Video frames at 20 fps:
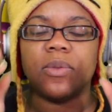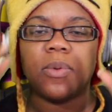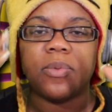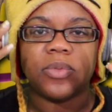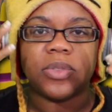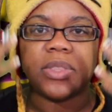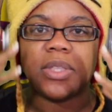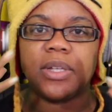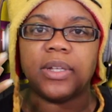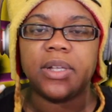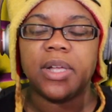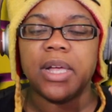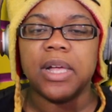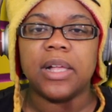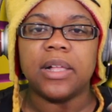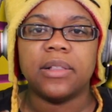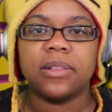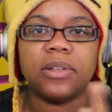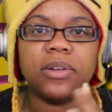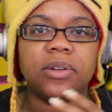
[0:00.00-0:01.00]
the one with the
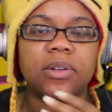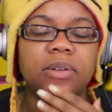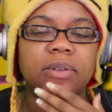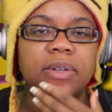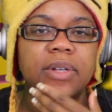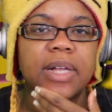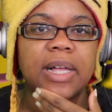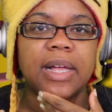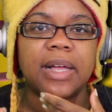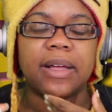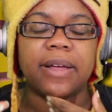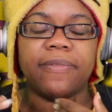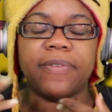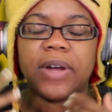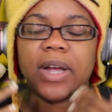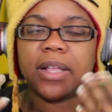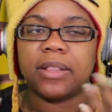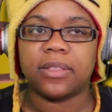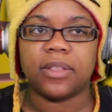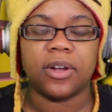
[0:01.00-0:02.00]
little, I
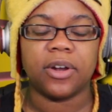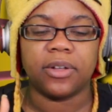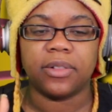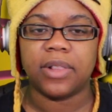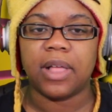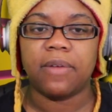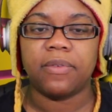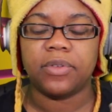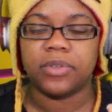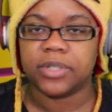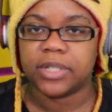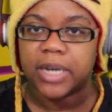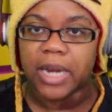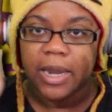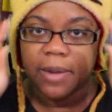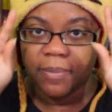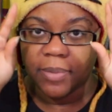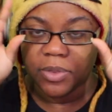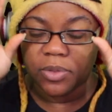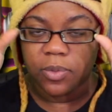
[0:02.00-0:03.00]
forgot her level's
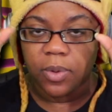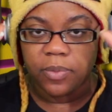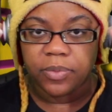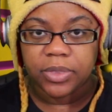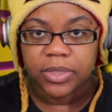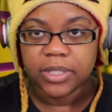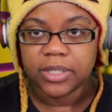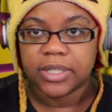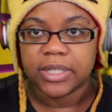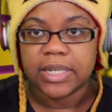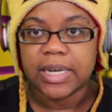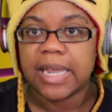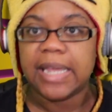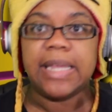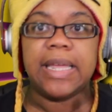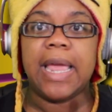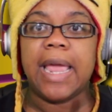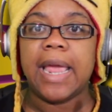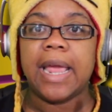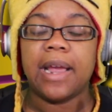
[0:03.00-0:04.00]
name, but the one with the
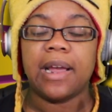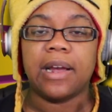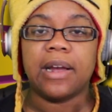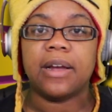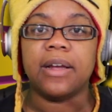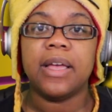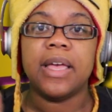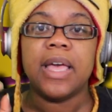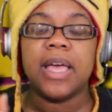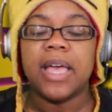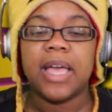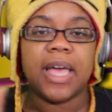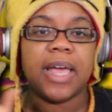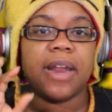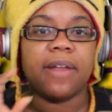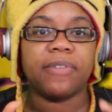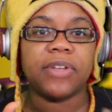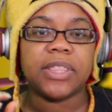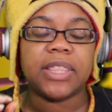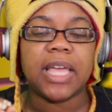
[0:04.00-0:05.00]
snake hair
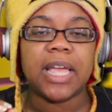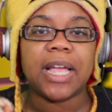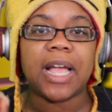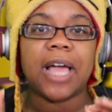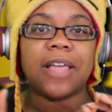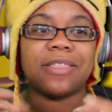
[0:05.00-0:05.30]
and everything.